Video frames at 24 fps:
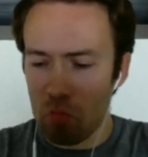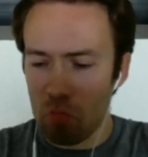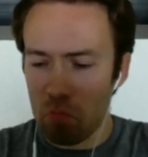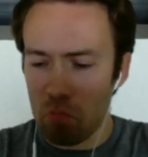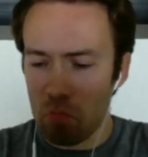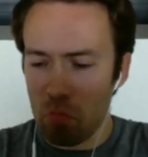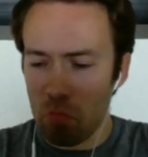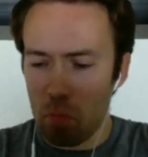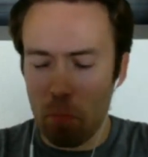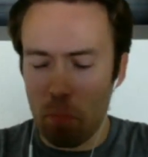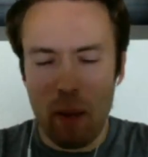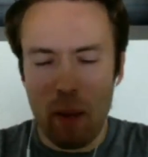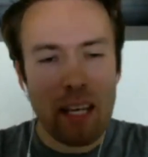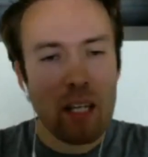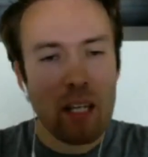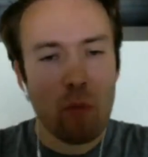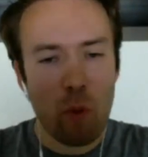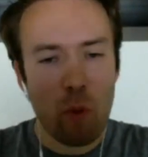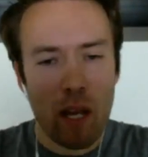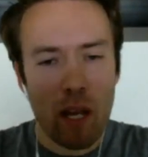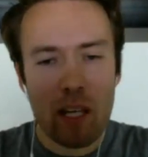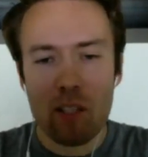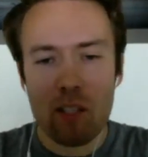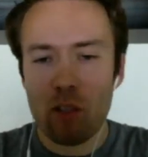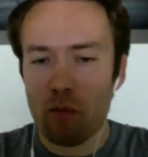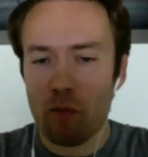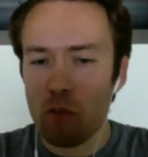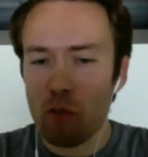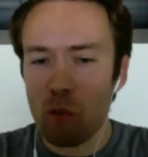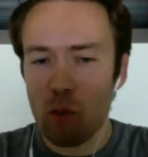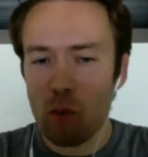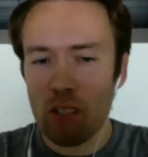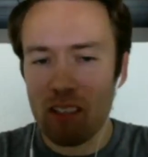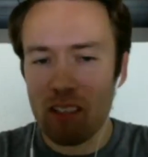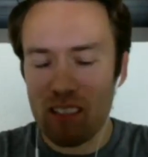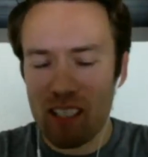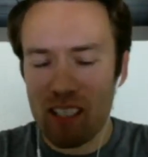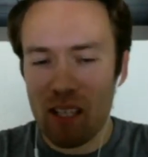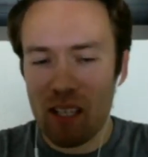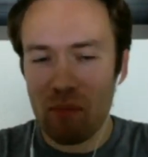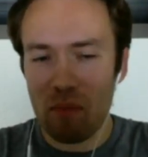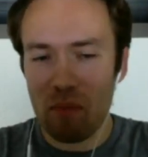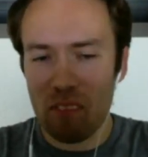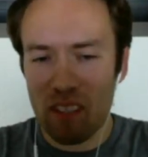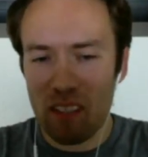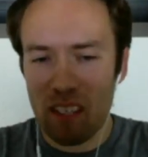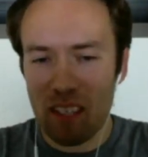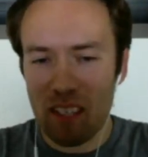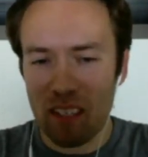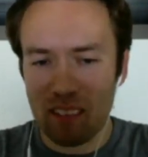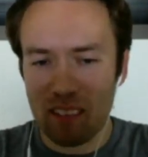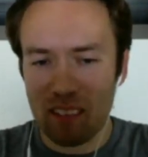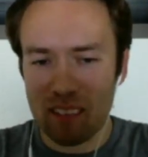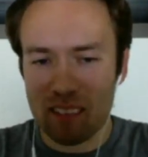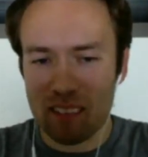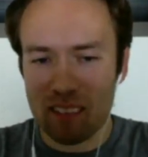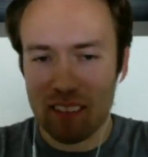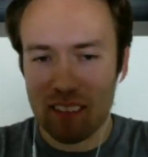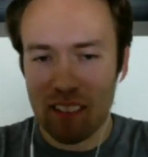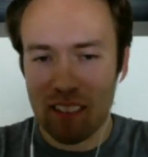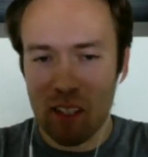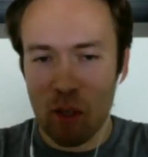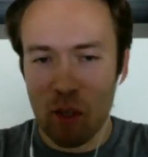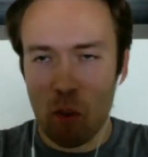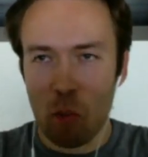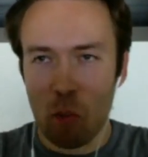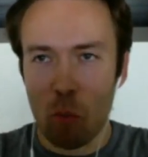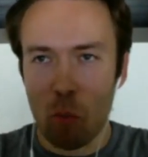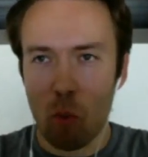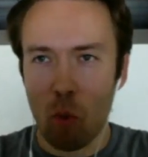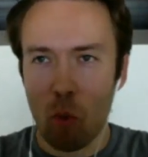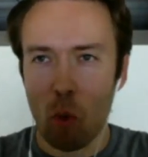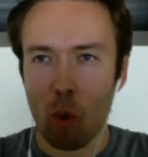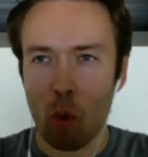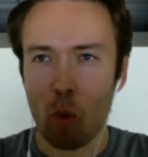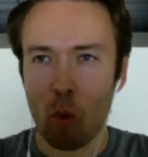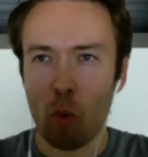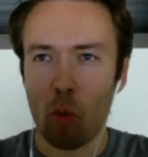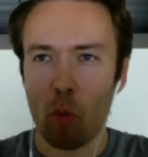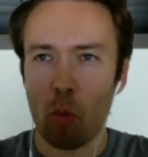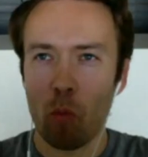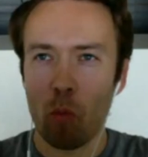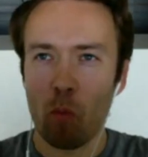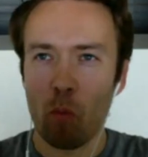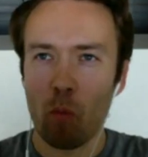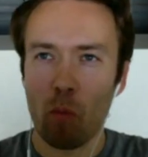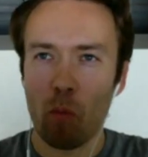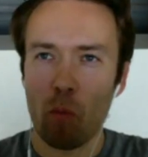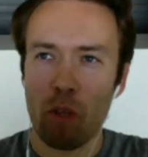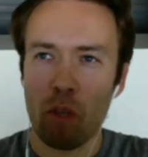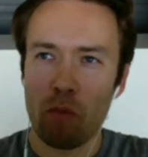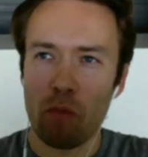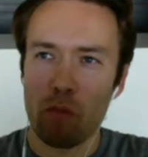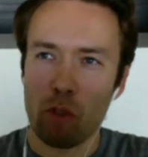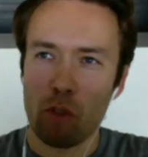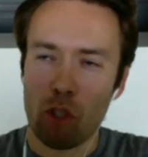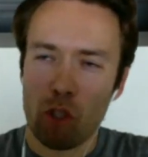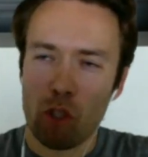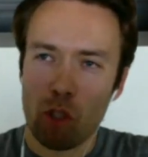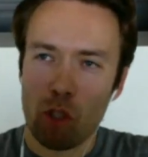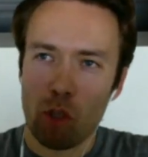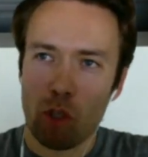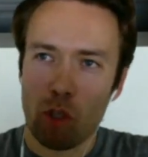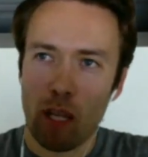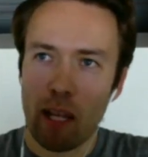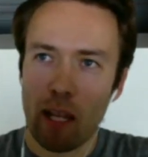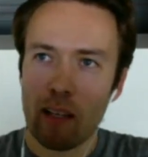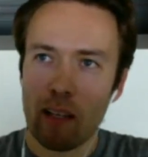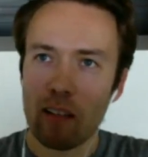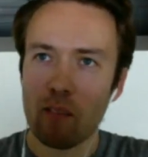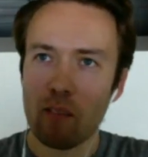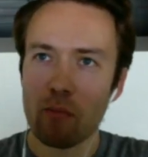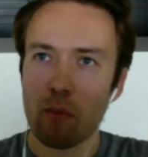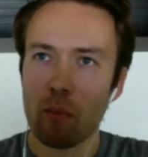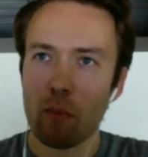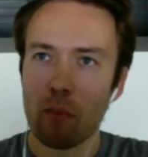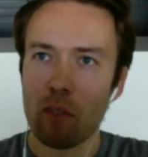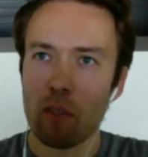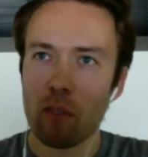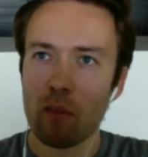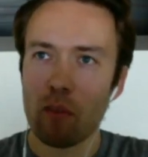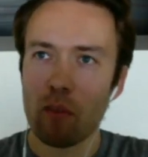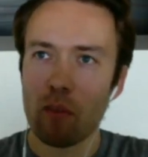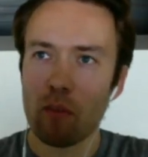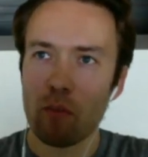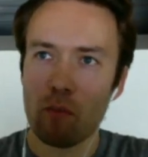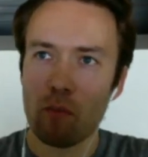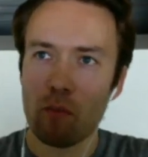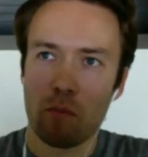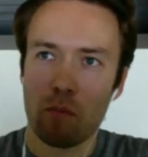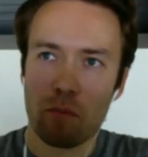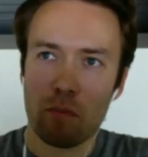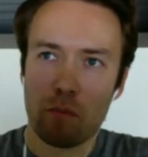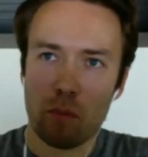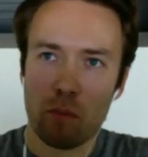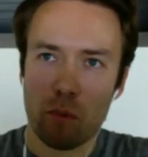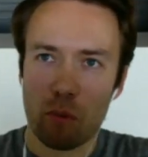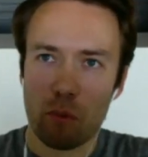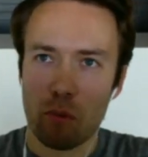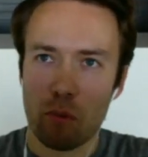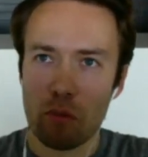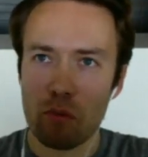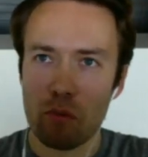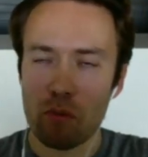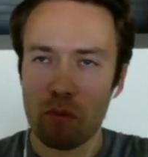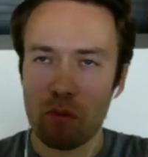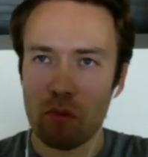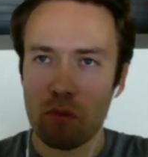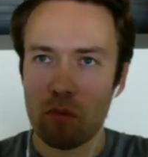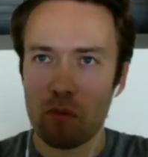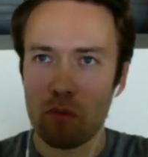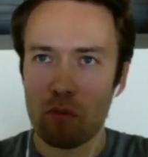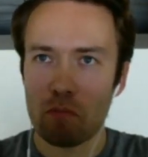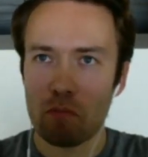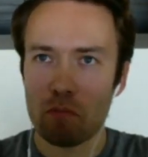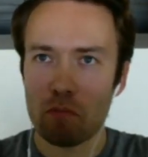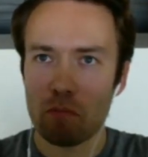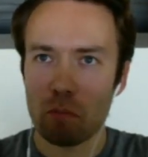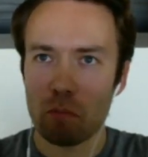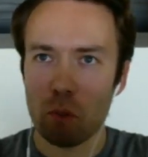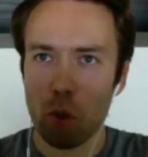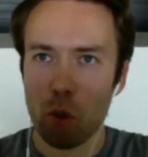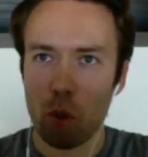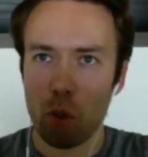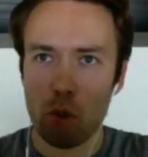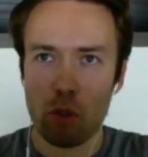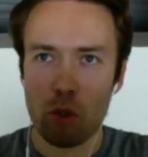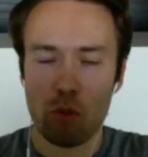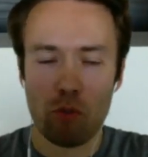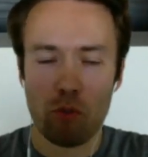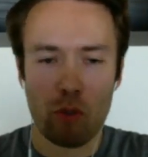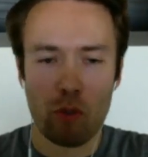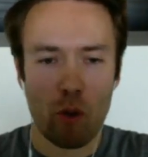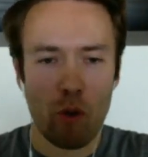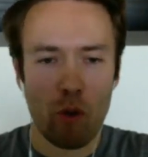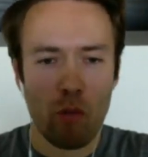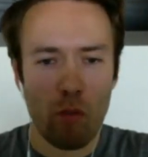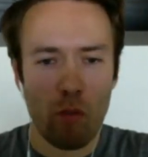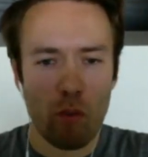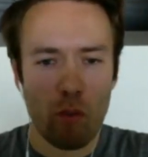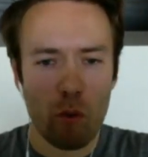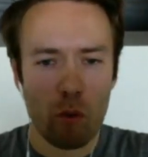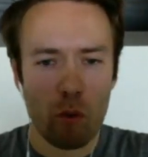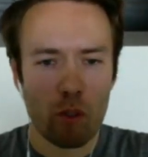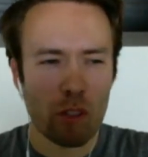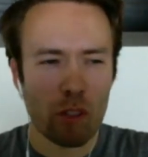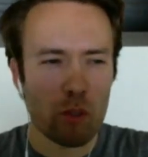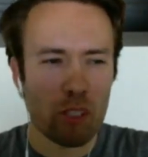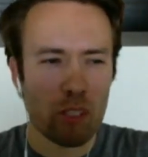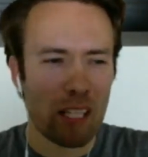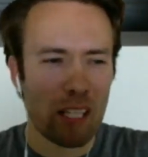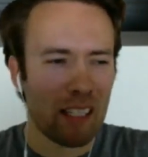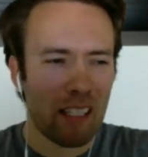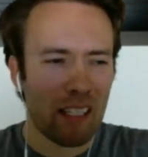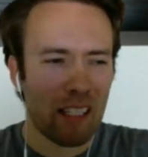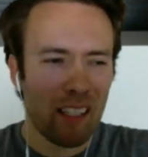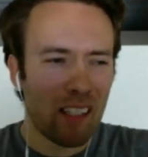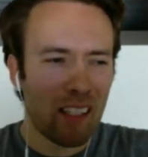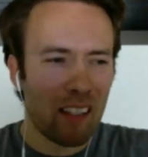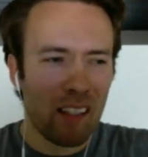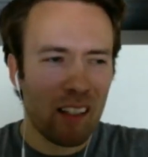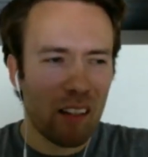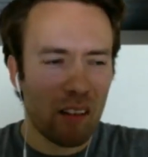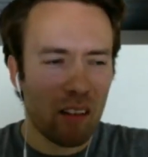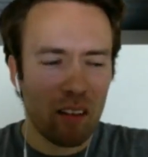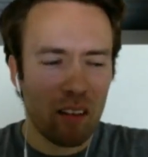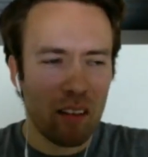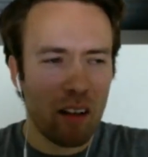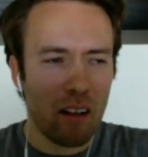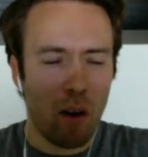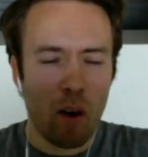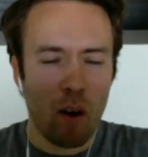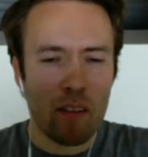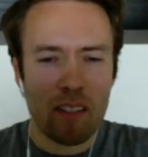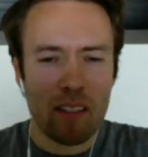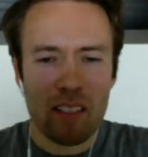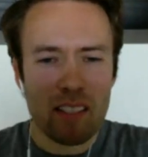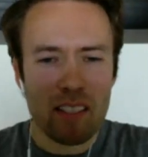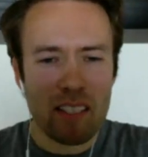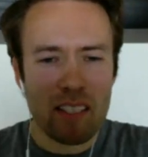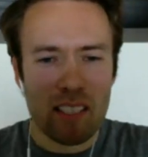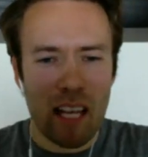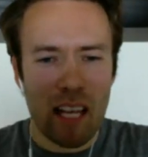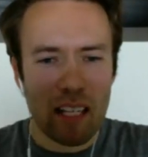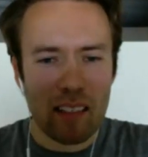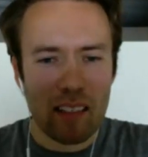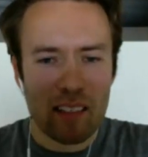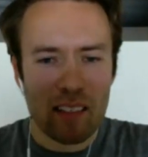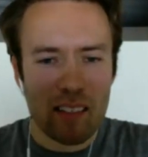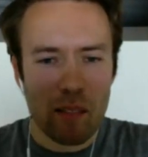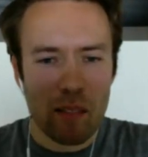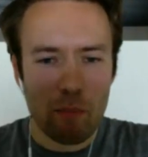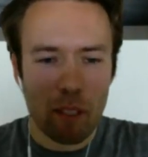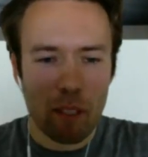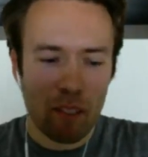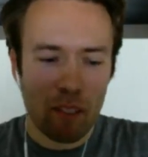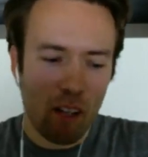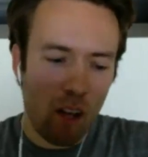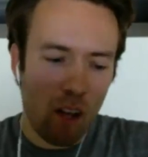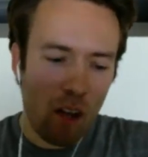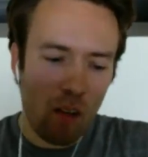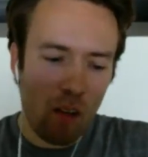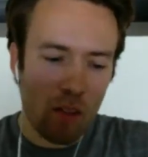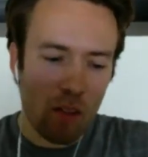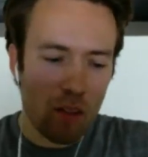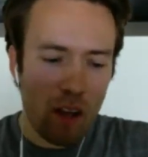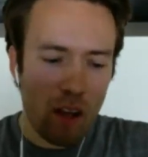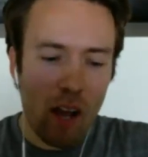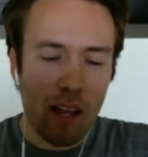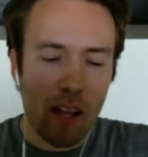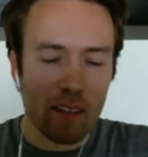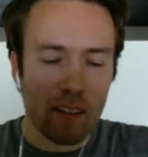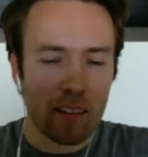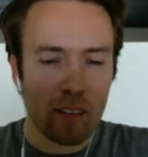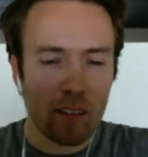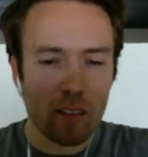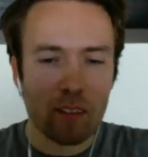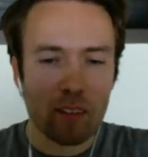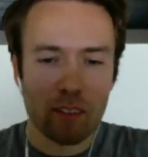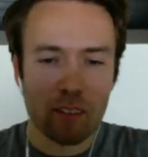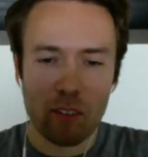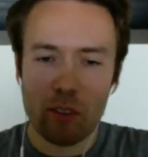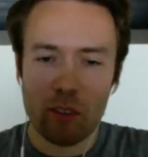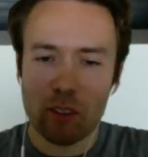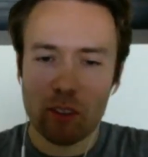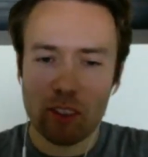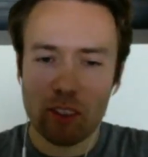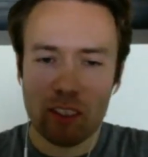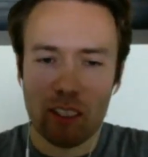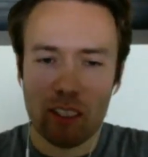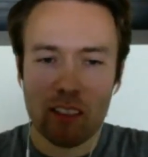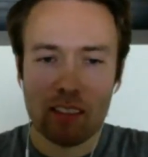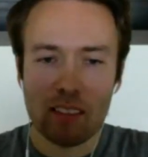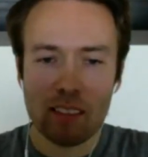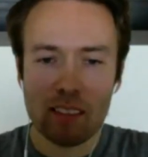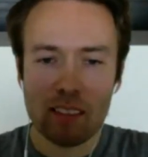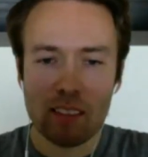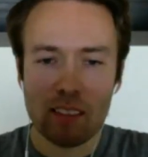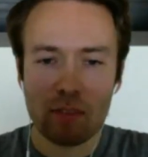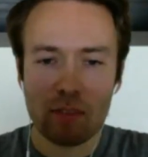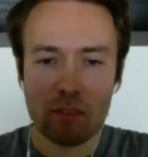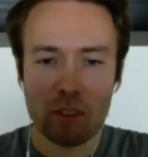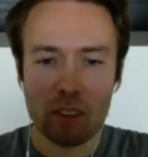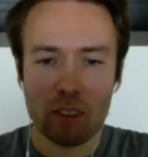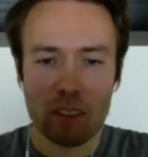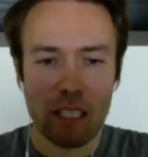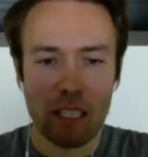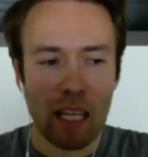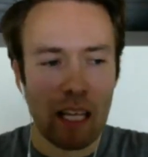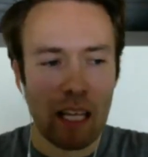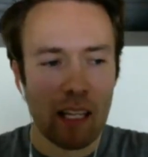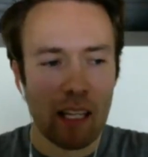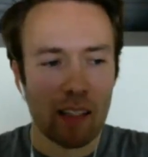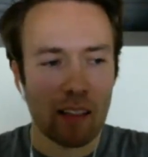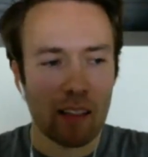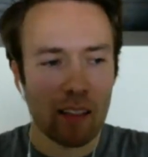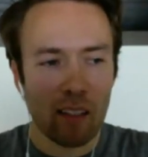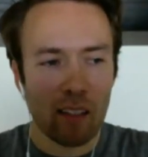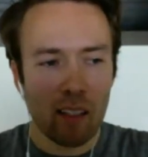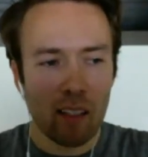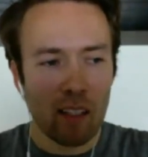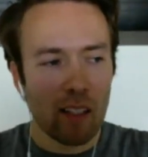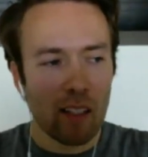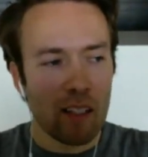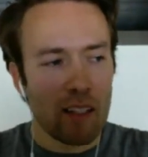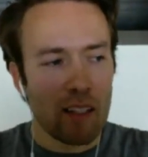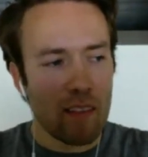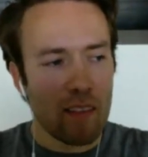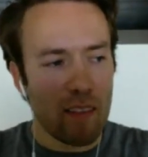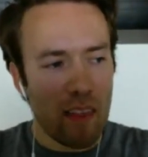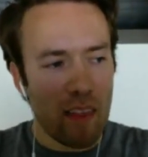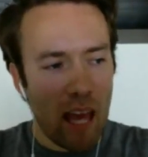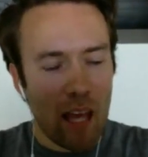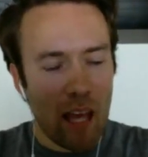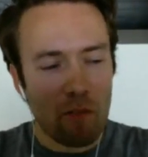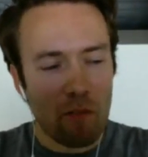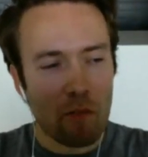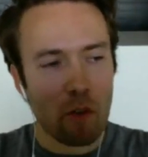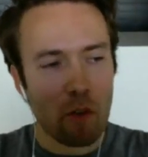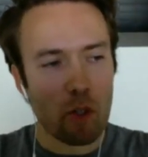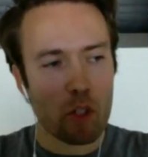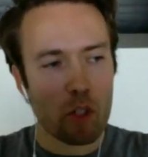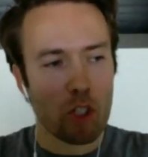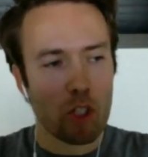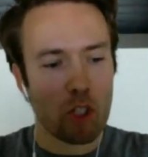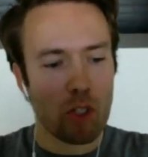many ways of doing the same things, where if you just look at it from the sort of cursory overview, it looks like, aren't these exactly the same thing? No, they're not. They're subtly different, and that version